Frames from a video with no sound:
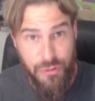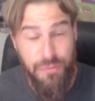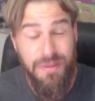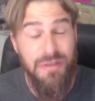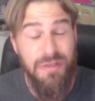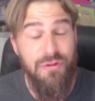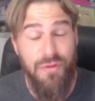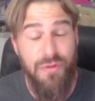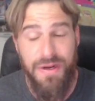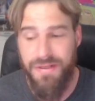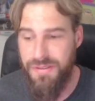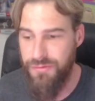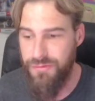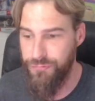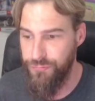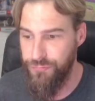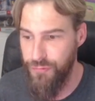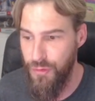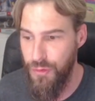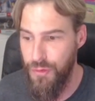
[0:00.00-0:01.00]
be
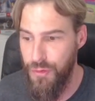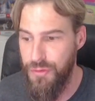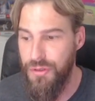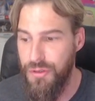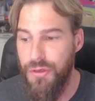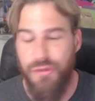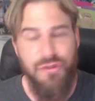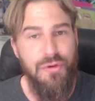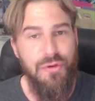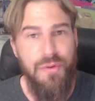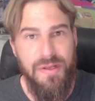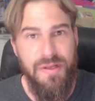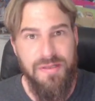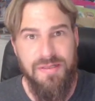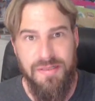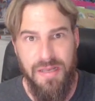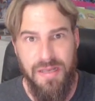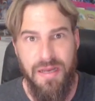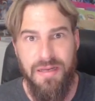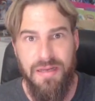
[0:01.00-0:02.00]
transferred to his
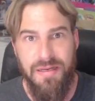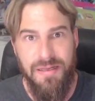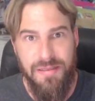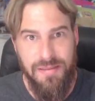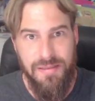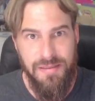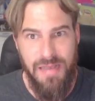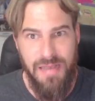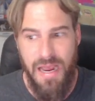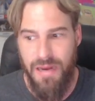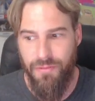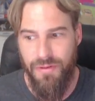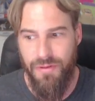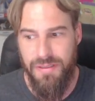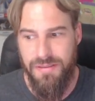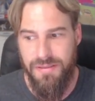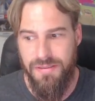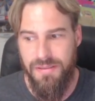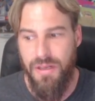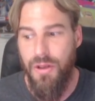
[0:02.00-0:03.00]
son
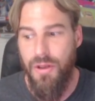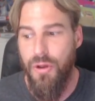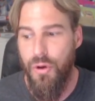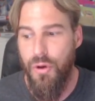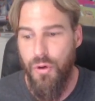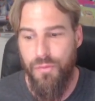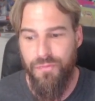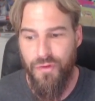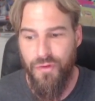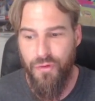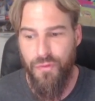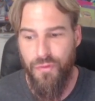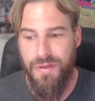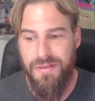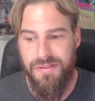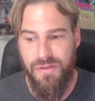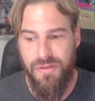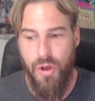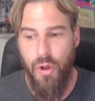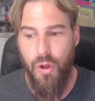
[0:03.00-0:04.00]
Cyrus, whom the
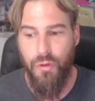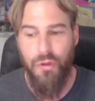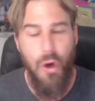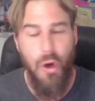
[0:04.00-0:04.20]
Greeks called